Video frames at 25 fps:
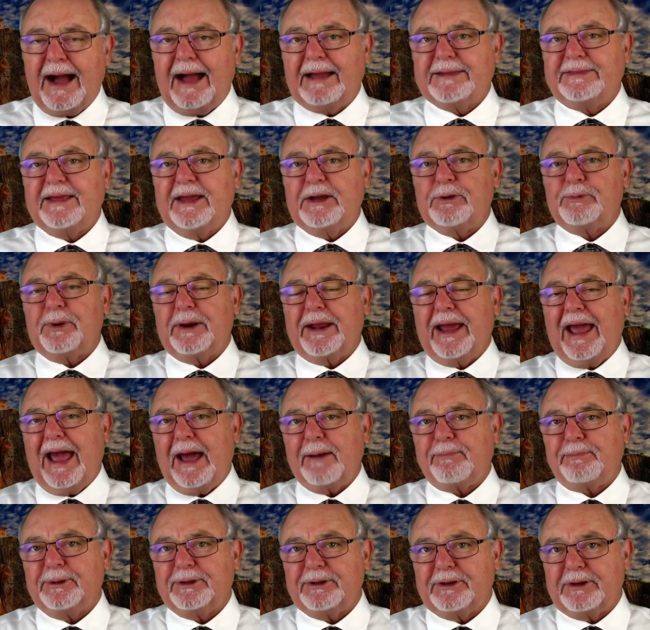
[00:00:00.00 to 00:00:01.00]
I think what
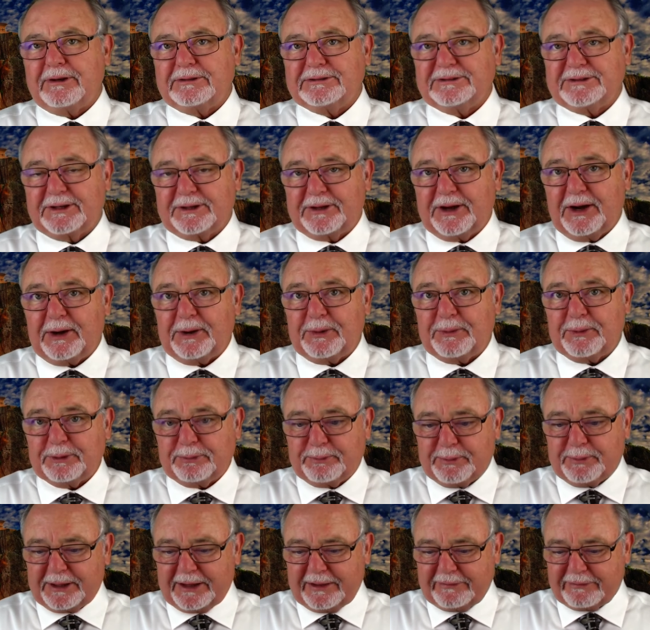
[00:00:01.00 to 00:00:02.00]
happened years ago
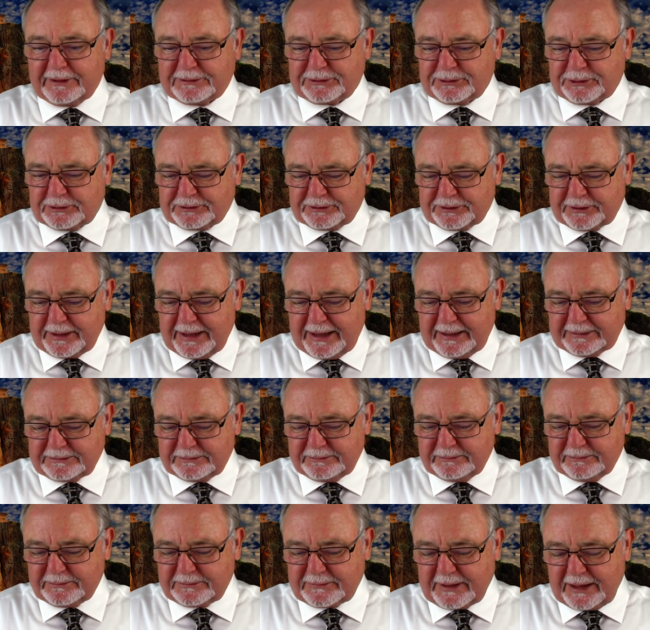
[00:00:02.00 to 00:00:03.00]
with many of the Church of God
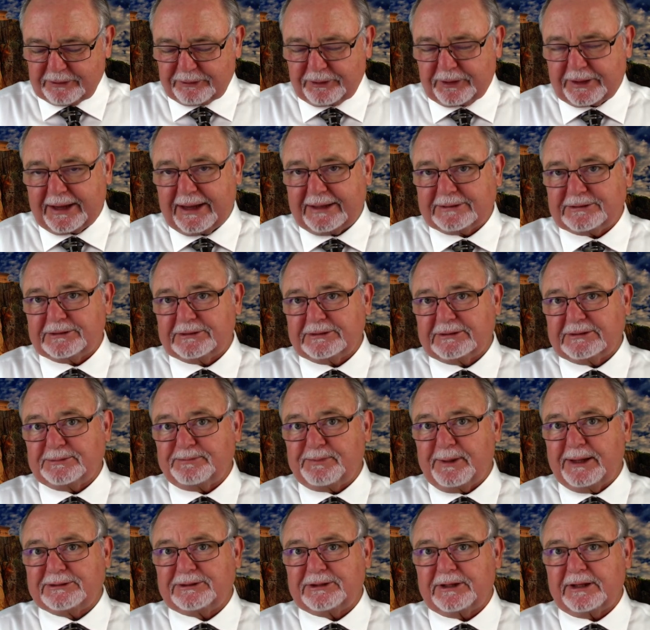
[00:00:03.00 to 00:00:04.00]
congregations
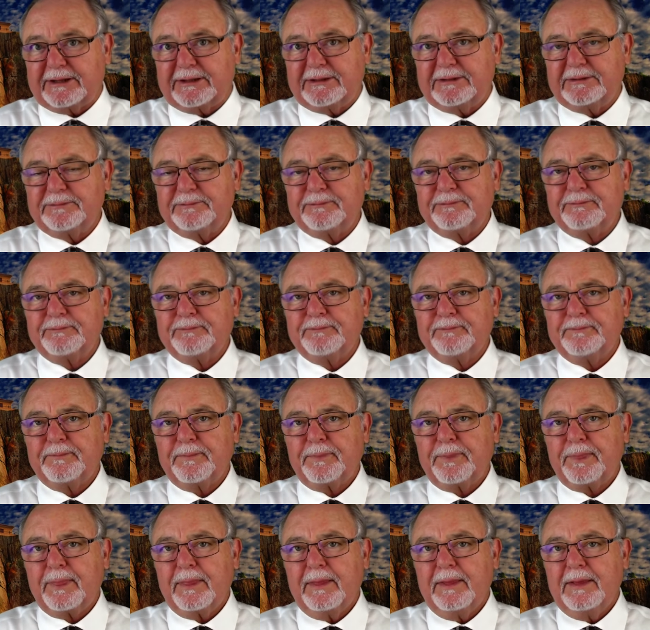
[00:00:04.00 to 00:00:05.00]
especially,
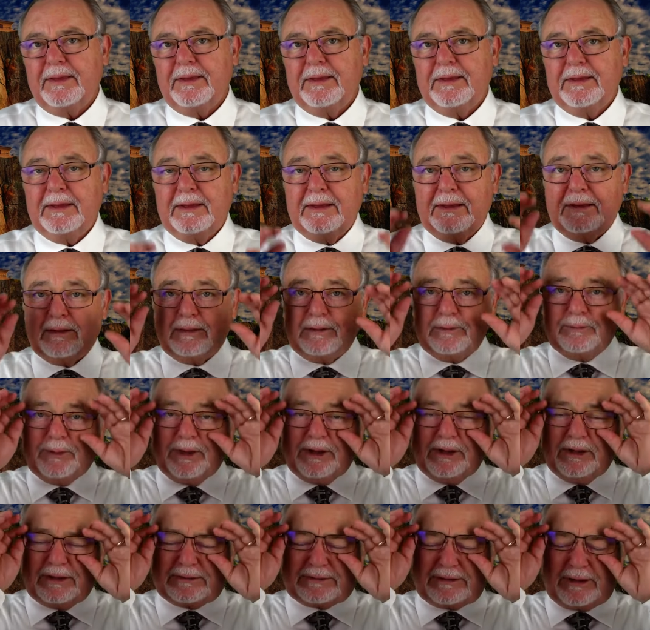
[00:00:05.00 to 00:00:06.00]
we
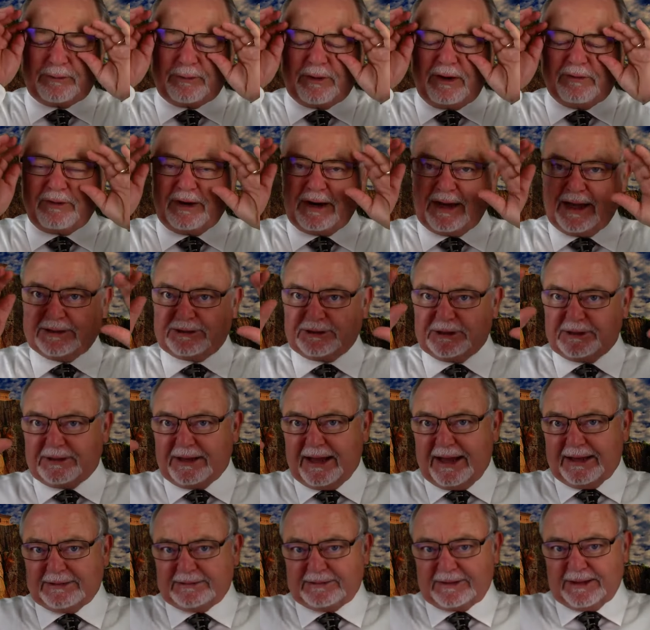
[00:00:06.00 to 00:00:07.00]
looked at Revelation
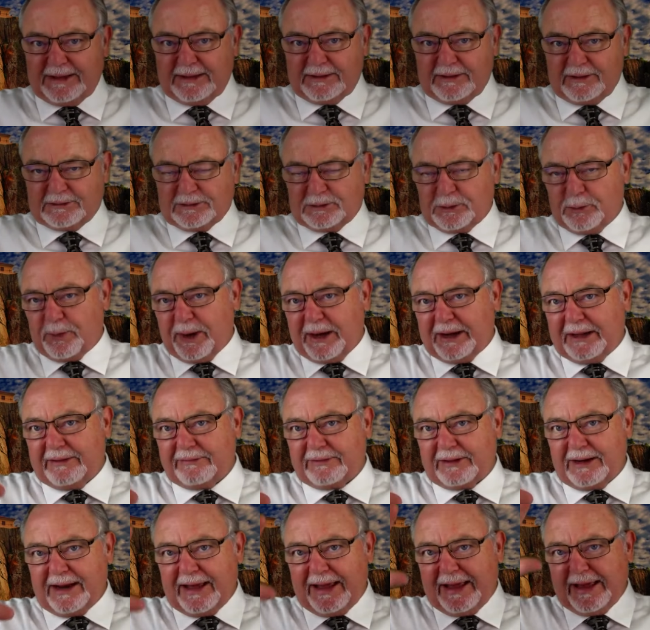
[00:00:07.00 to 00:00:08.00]
19, there's the wedding of
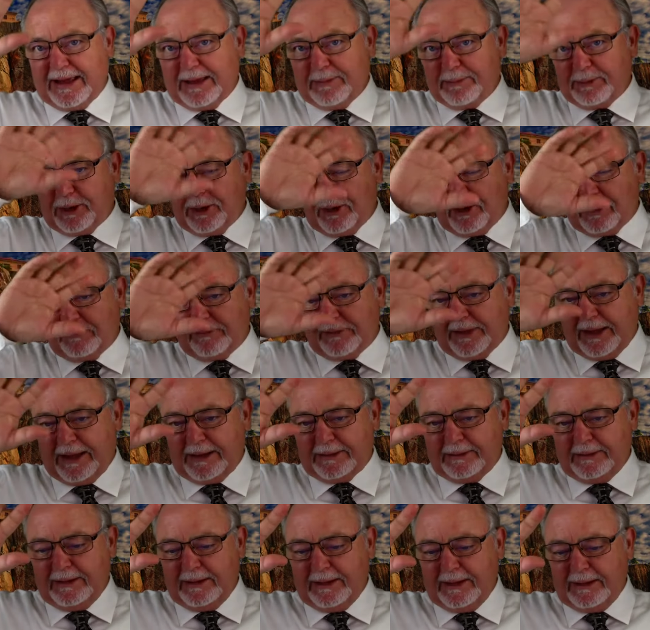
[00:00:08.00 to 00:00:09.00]
the Lamb and all of
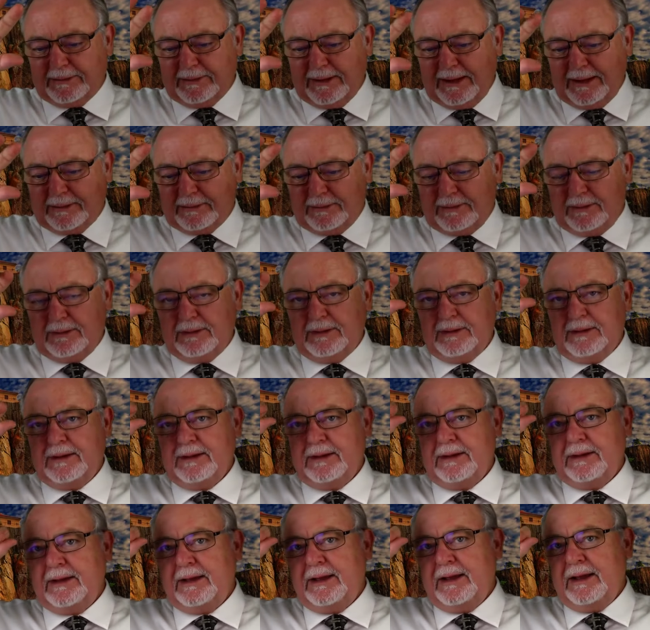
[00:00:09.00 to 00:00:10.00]
that, and
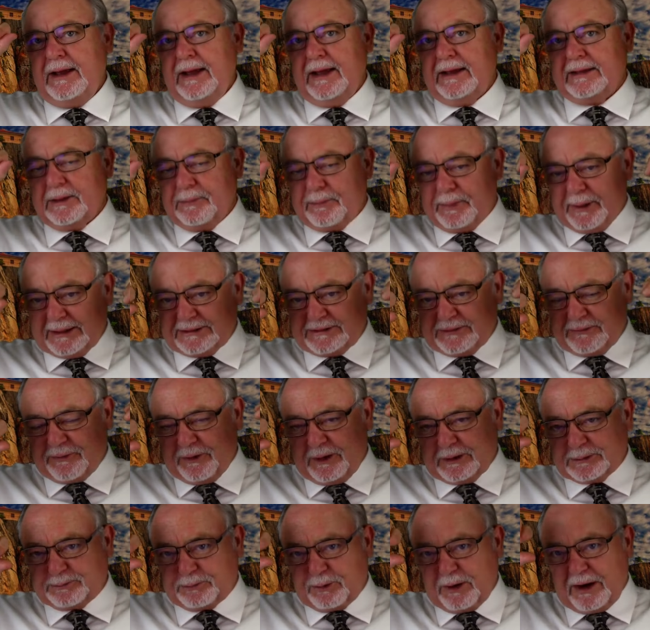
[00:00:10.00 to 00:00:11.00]
the beast, the
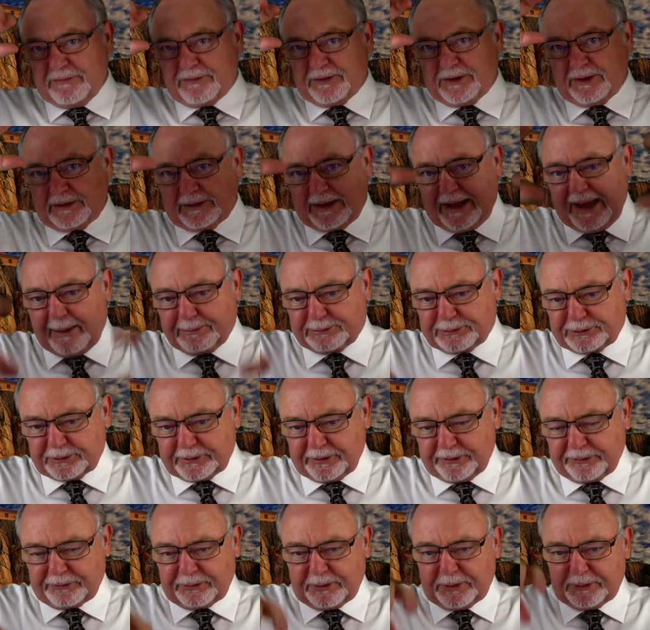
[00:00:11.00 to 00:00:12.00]
false prophet, are captured
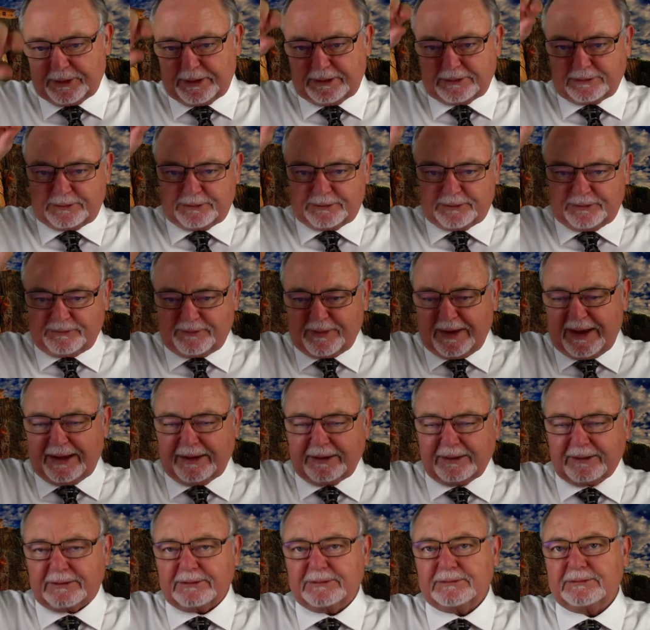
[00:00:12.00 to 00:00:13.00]
and thrown into a
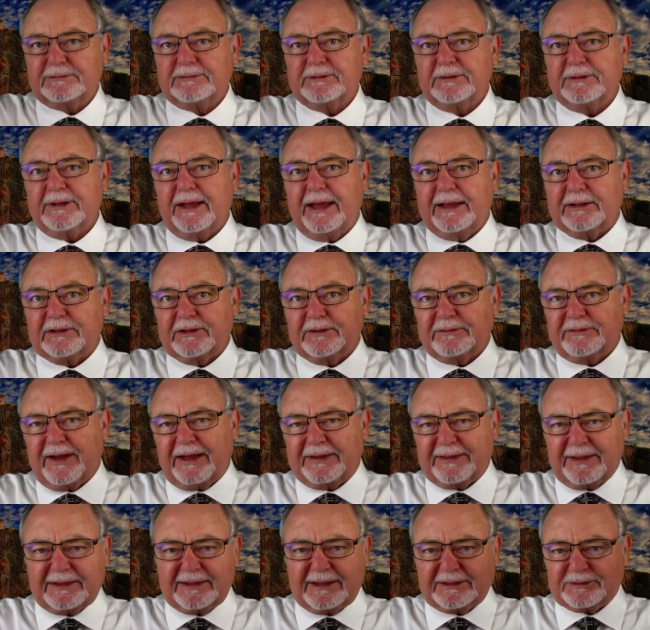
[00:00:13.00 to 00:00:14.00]
fire, end of, I
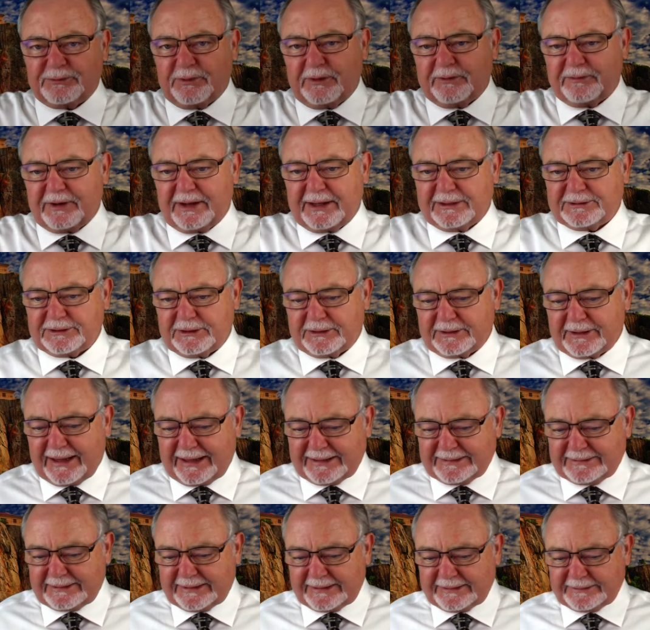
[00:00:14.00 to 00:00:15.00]
think that's Revelation
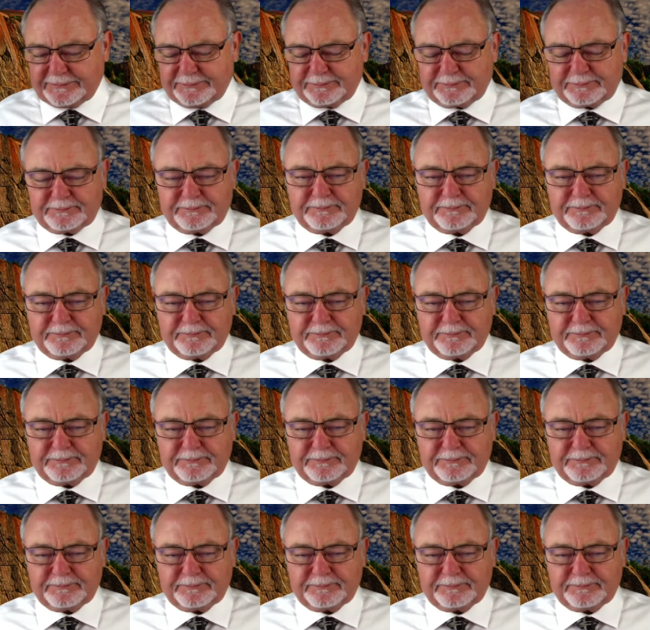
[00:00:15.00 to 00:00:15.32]
19.